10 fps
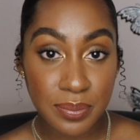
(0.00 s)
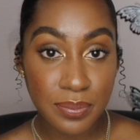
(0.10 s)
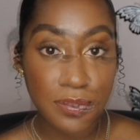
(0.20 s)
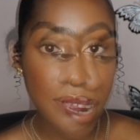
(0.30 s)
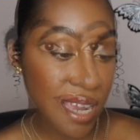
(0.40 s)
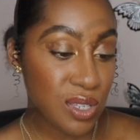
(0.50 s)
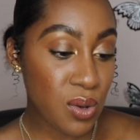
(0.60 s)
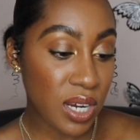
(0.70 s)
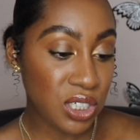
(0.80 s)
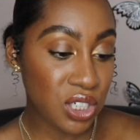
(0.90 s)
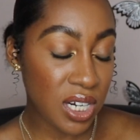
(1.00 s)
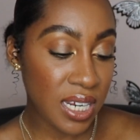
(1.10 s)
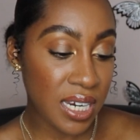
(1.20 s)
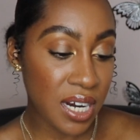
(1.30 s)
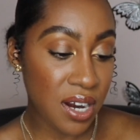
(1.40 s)
The next question
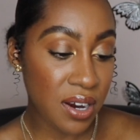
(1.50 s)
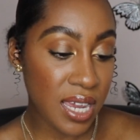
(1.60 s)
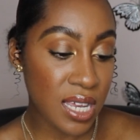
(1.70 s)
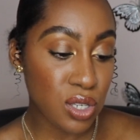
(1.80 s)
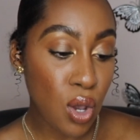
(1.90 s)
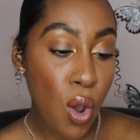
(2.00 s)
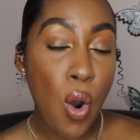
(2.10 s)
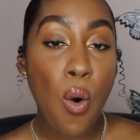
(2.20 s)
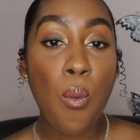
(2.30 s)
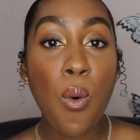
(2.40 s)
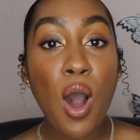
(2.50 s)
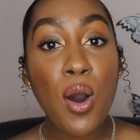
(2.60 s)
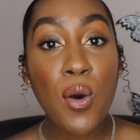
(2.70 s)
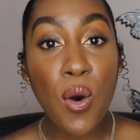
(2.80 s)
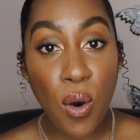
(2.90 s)
here is,
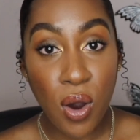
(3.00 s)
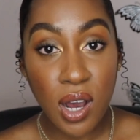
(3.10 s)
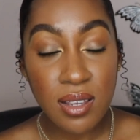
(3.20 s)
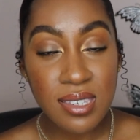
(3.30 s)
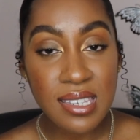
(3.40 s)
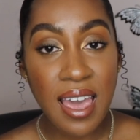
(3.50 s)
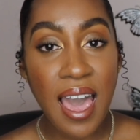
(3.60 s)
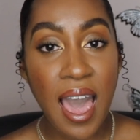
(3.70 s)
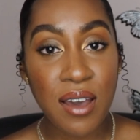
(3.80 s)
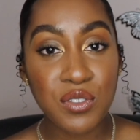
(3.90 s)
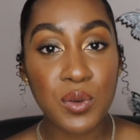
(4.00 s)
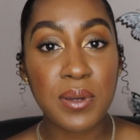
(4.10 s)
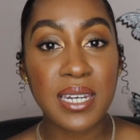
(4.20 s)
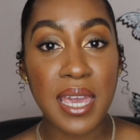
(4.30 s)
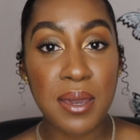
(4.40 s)
what goals have you
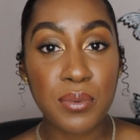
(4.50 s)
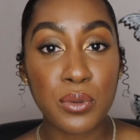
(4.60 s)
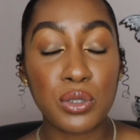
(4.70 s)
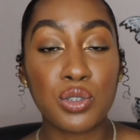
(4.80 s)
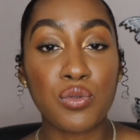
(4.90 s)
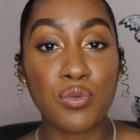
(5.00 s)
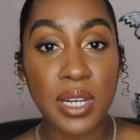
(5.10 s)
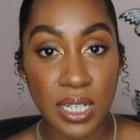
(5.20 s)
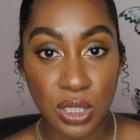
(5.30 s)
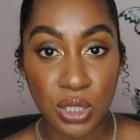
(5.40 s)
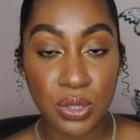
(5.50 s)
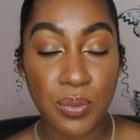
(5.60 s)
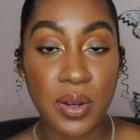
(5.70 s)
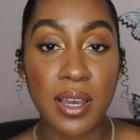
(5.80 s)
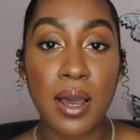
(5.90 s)
been able to reach
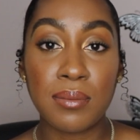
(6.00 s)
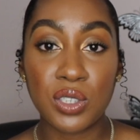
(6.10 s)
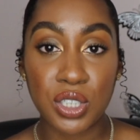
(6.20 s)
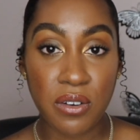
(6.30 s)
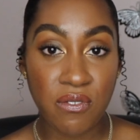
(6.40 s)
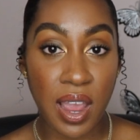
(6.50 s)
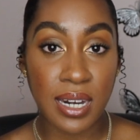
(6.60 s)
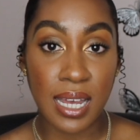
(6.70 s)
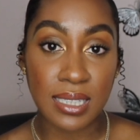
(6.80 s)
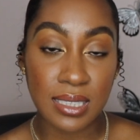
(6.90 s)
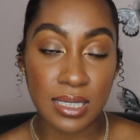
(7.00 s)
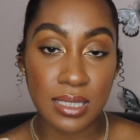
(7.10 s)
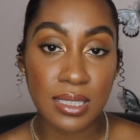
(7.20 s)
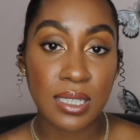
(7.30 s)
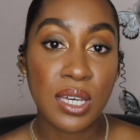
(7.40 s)
when it comes to your
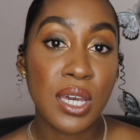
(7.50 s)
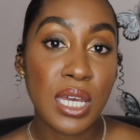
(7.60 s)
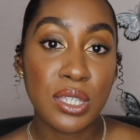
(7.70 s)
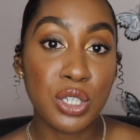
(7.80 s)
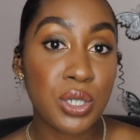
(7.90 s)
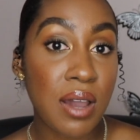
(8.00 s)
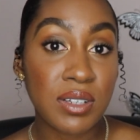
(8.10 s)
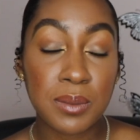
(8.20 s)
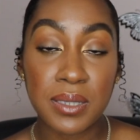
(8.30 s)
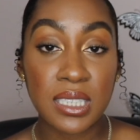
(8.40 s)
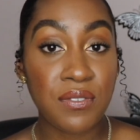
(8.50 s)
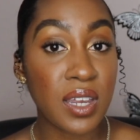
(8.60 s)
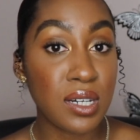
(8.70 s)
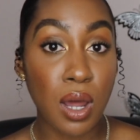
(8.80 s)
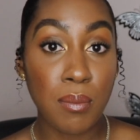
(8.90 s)
finances? Did you have a
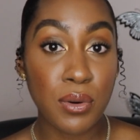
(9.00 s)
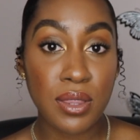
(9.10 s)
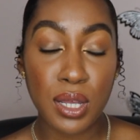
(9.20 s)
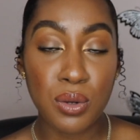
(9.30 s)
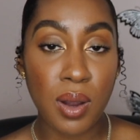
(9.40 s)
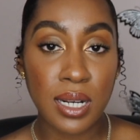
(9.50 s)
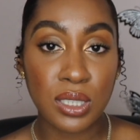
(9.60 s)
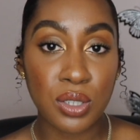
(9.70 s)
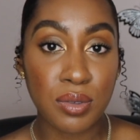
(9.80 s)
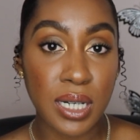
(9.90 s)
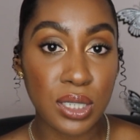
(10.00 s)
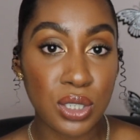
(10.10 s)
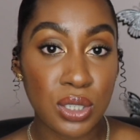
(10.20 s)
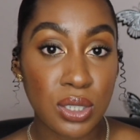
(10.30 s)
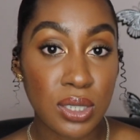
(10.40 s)
specific number that you wanted to
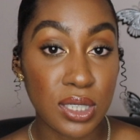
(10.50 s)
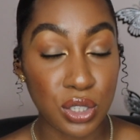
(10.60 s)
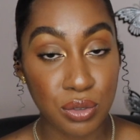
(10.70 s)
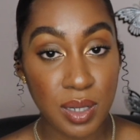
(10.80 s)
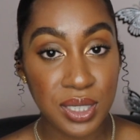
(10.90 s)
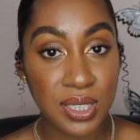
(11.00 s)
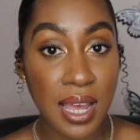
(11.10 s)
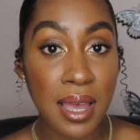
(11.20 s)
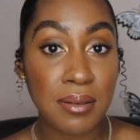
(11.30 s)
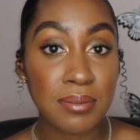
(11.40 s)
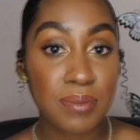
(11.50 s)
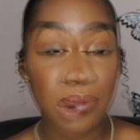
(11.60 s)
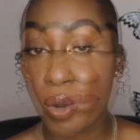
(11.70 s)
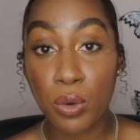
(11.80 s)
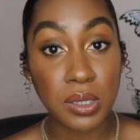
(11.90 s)
reach? Did you reach that?
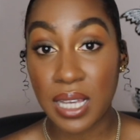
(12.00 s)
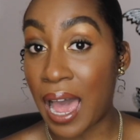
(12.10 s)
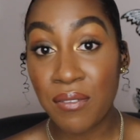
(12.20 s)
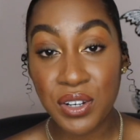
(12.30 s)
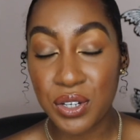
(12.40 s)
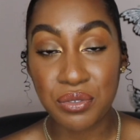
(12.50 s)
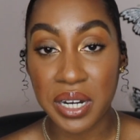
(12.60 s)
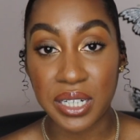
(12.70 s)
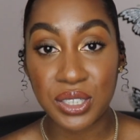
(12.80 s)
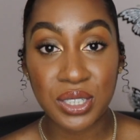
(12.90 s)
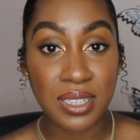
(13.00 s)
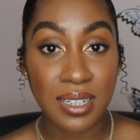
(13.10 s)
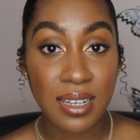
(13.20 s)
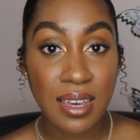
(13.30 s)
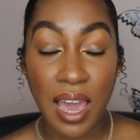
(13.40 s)
What goals haven't you reached?
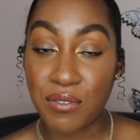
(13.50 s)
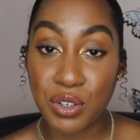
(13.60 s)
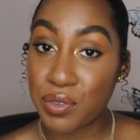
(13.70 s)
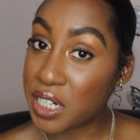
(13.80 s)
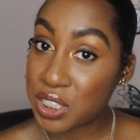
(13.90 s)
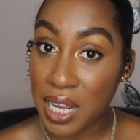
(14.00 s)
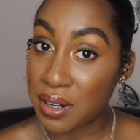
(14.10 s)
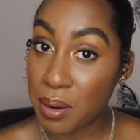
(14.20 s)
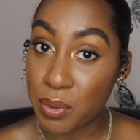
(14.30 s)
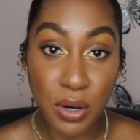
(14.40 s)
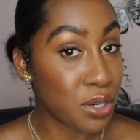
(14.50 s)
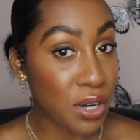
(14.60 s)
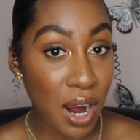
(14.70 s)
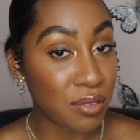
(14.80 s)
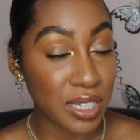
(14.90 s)
Have you reached that number or
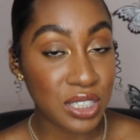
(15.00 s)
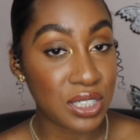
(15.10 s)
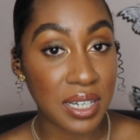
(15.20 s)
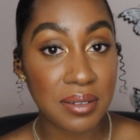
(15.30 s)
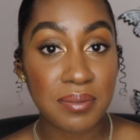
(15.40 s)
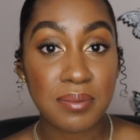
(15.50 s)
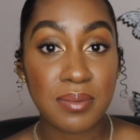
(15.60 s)
not reached it?